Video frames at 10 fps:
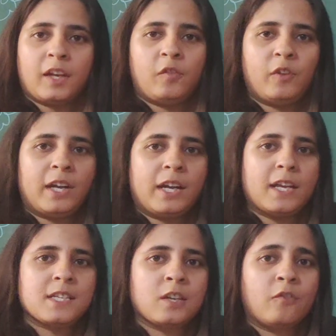If it
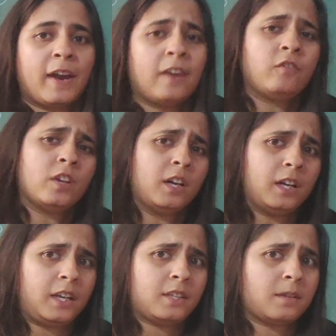is
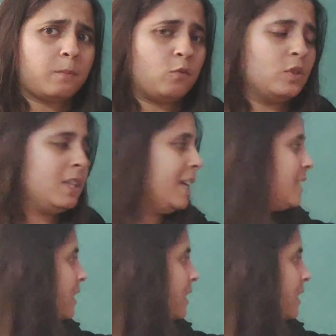5:30. Suppose let's